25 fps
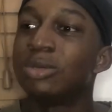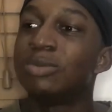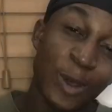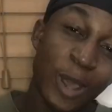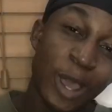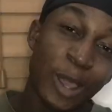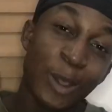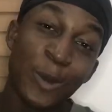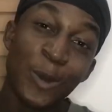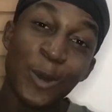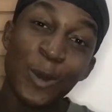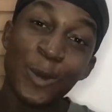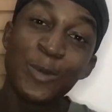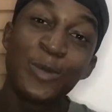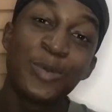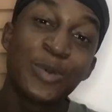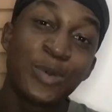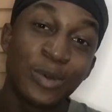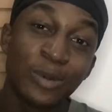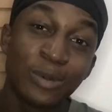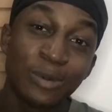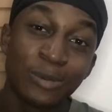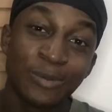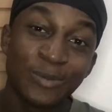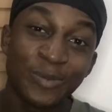So I hope
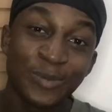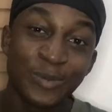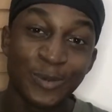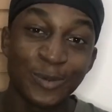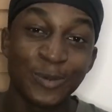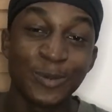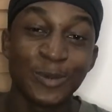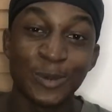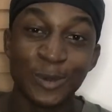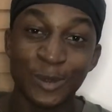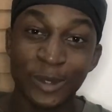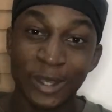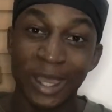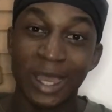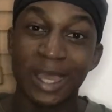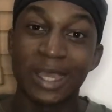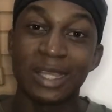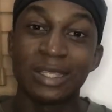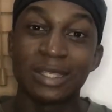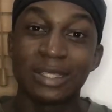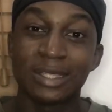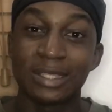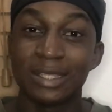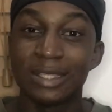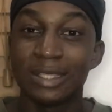you
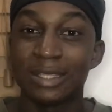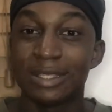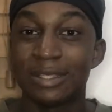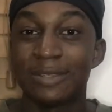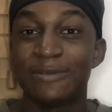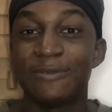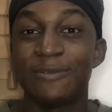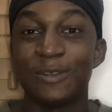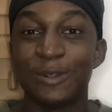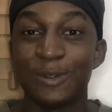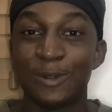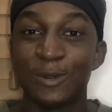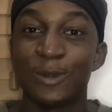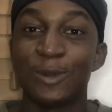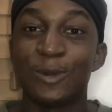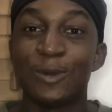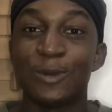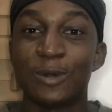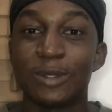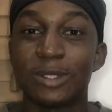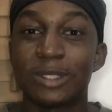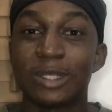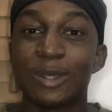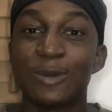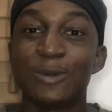guys, this video
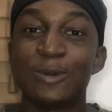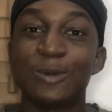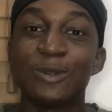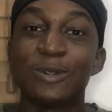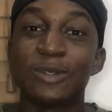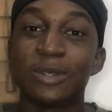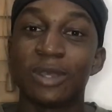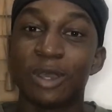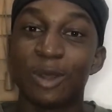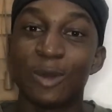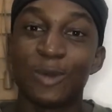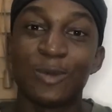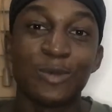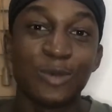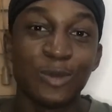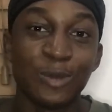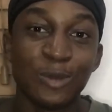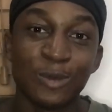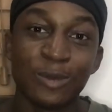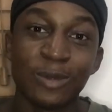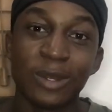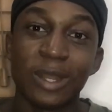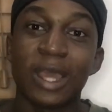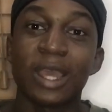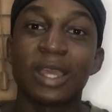was able to help
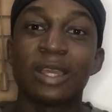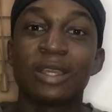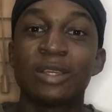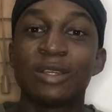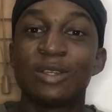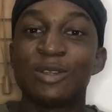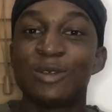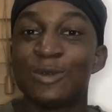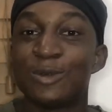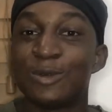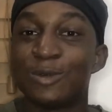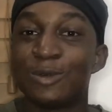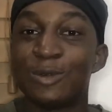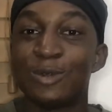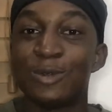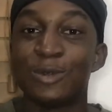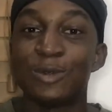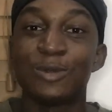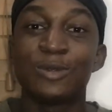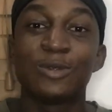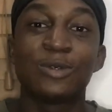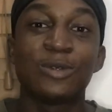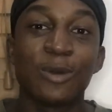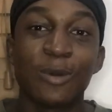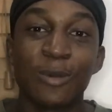you, like you
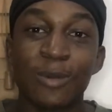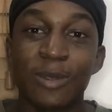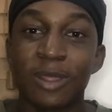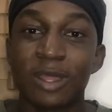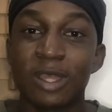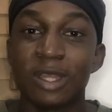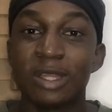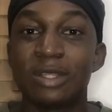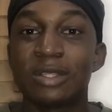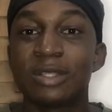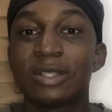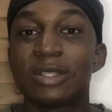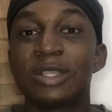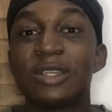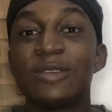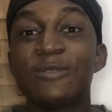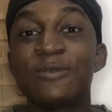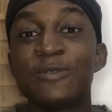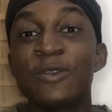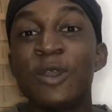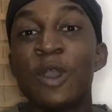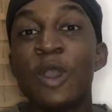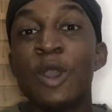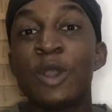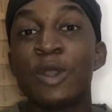knew some things.
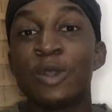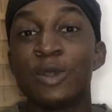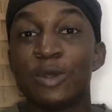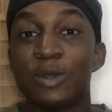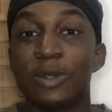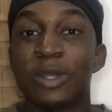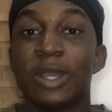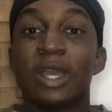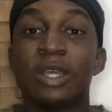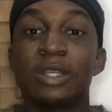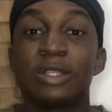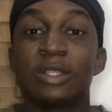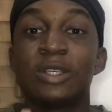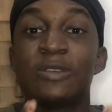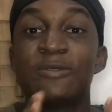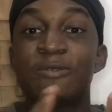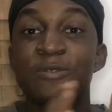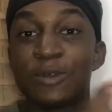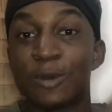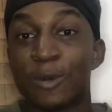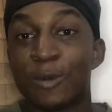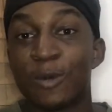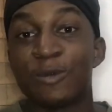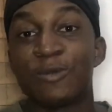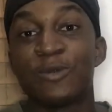If
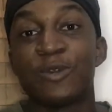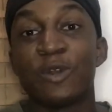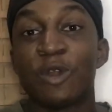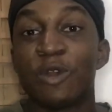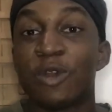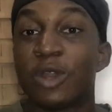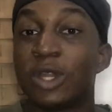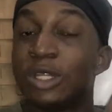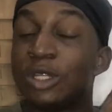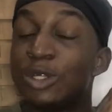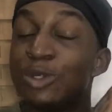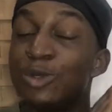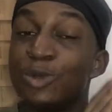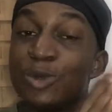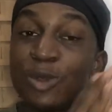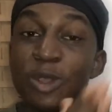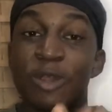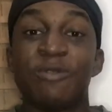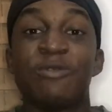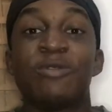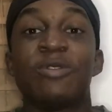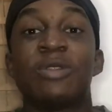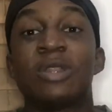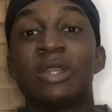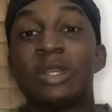some of you already knew
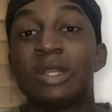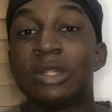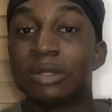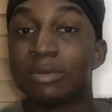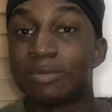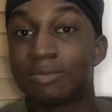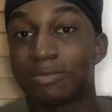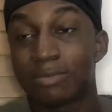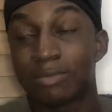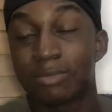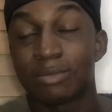everything,